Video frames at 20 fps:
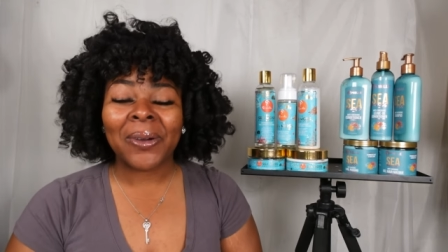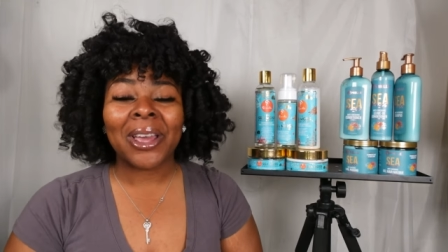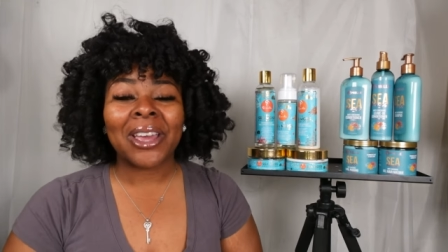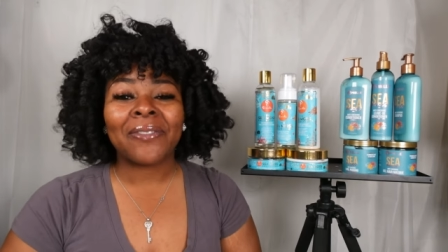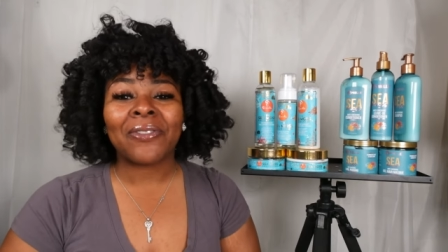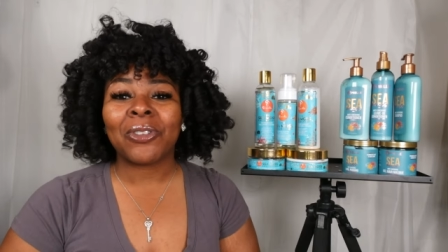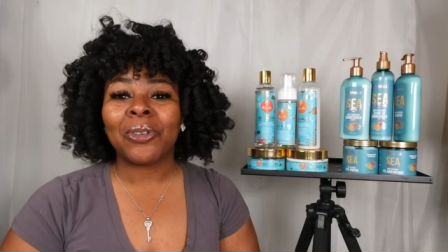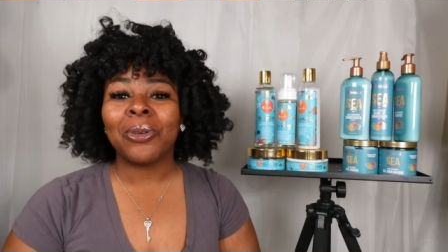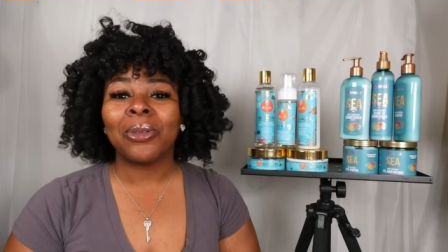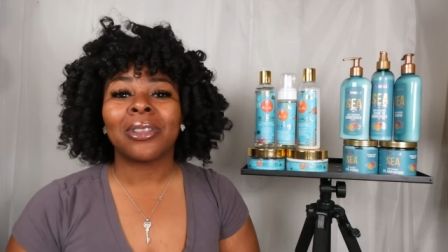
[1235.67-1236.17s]

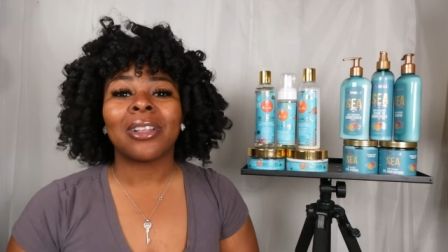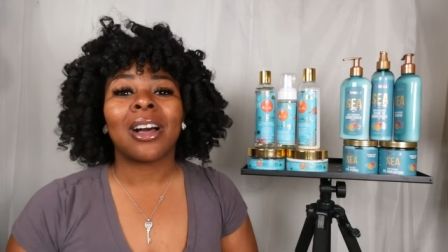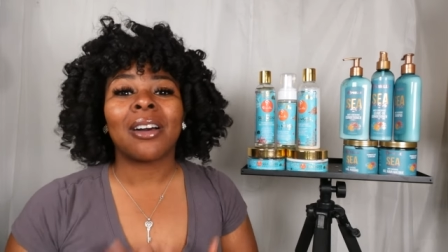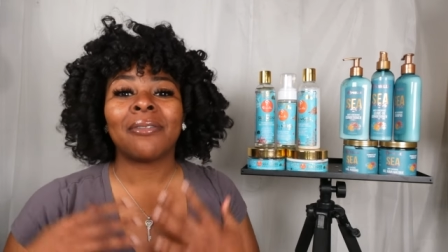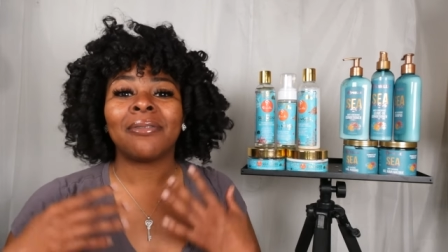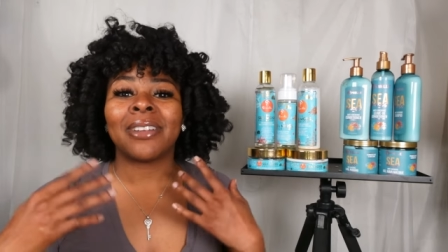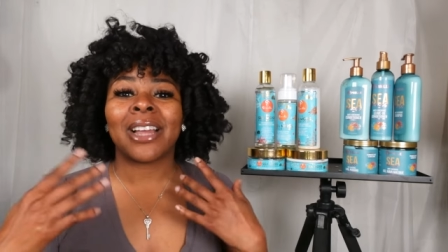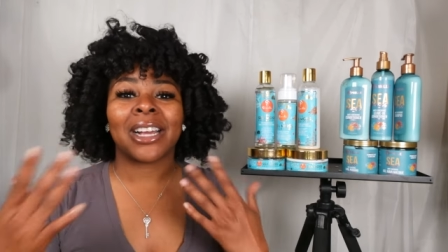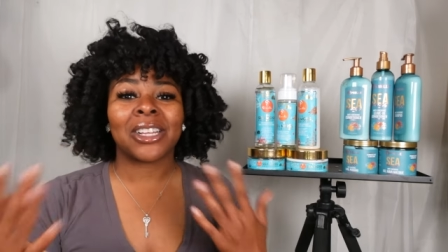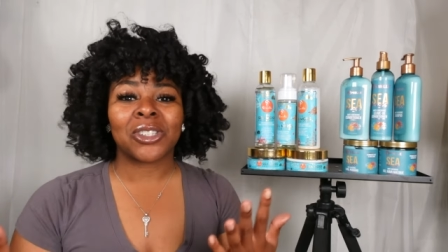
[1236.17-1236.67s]
If you
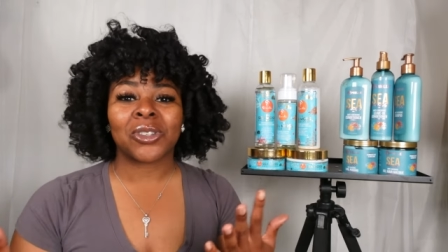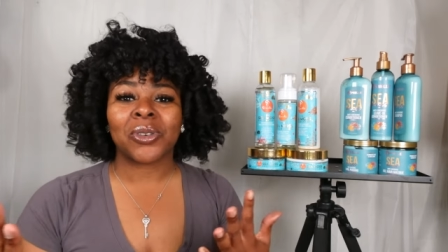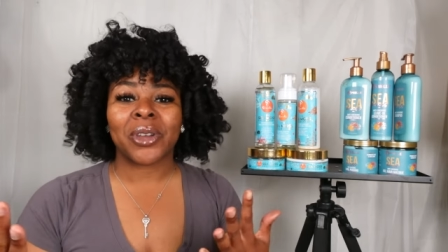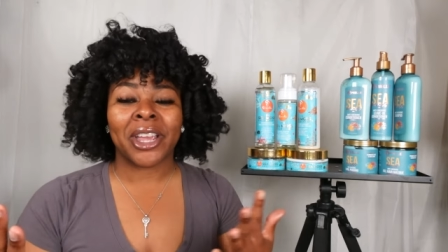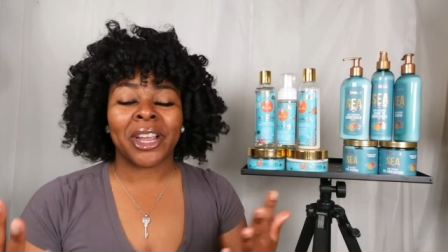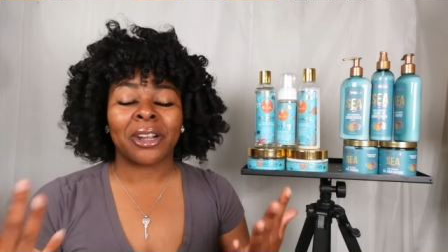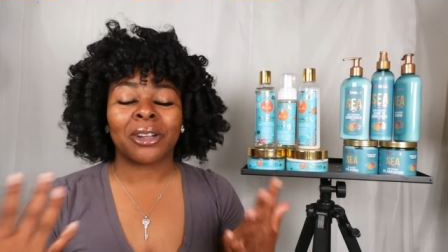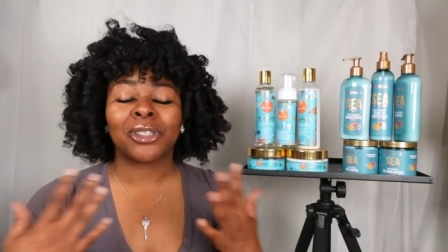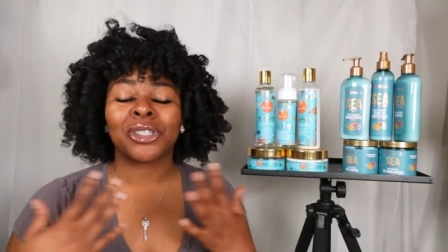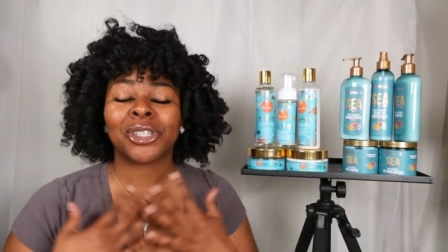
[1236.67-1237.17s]
love natural
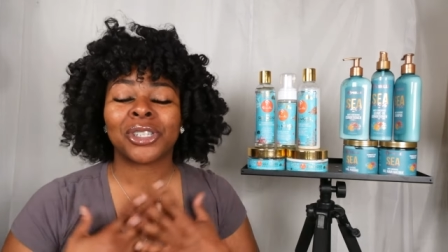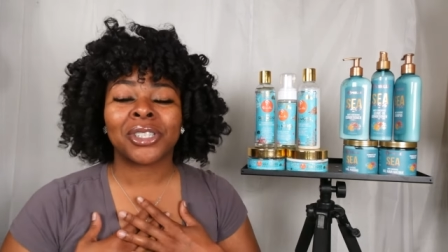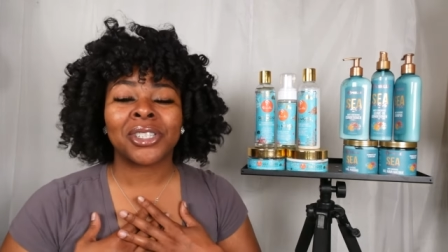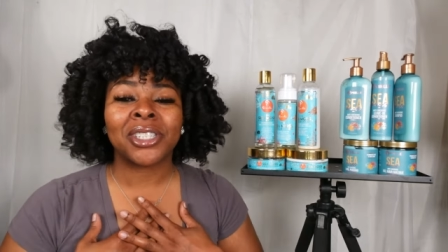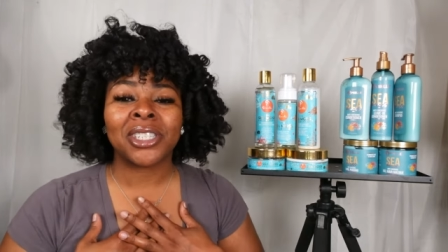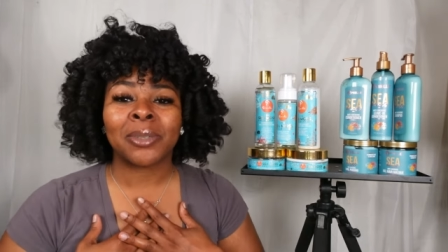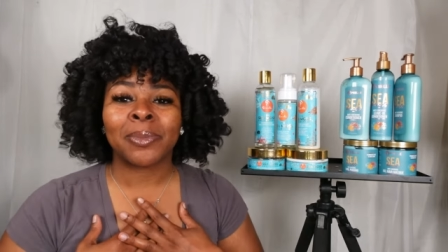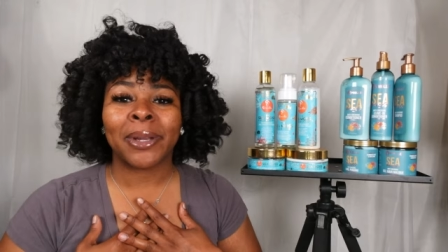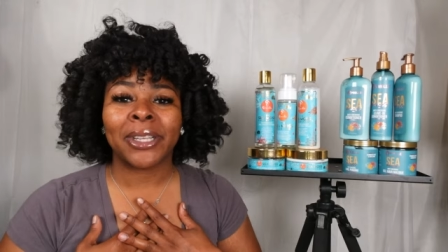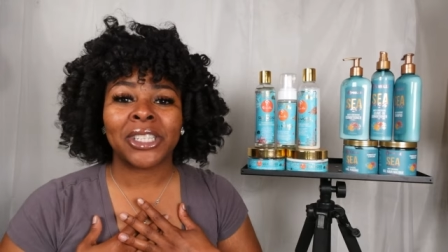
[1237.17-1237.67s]
hair just
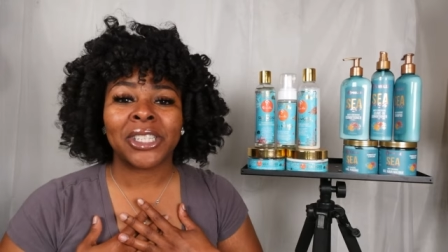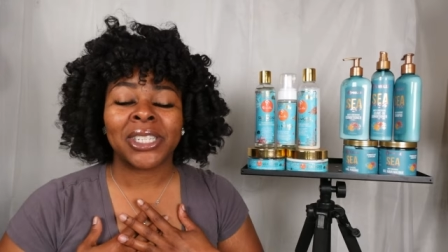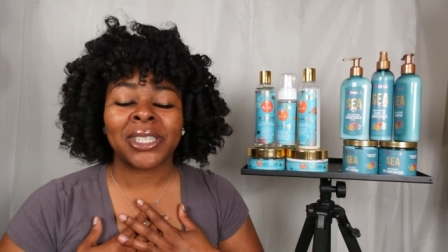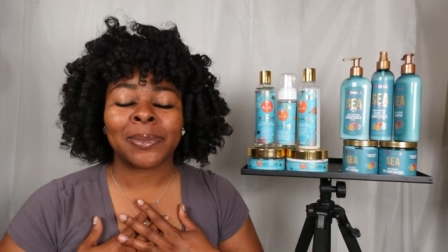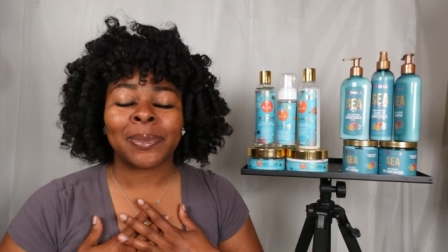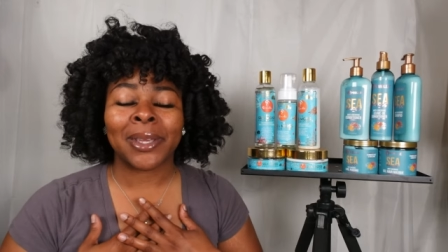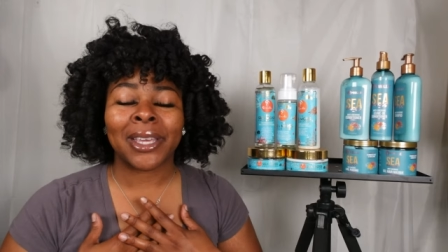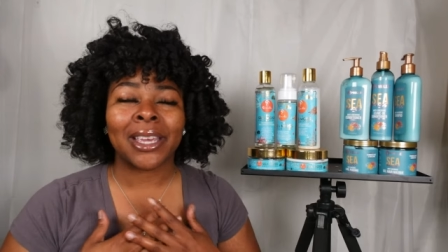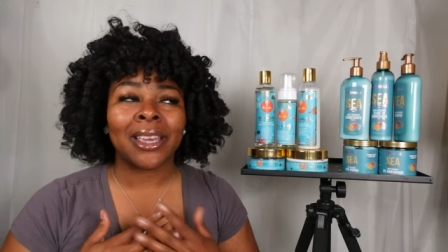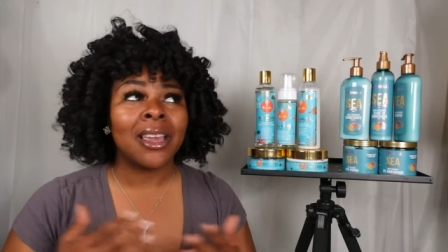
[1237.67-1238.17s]
as much
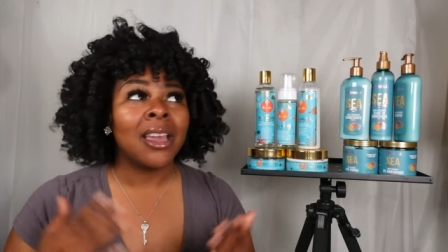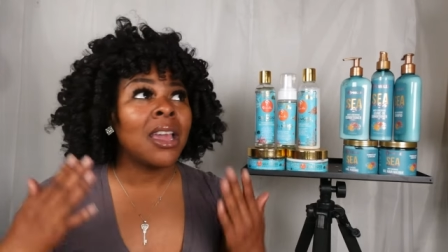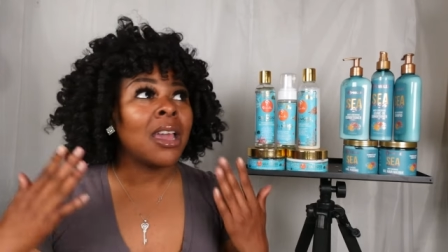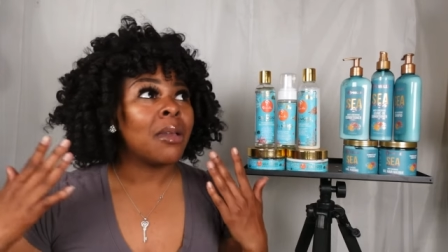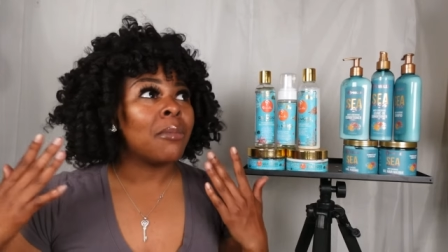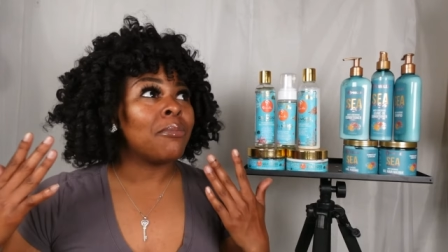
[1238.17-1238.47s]
as me,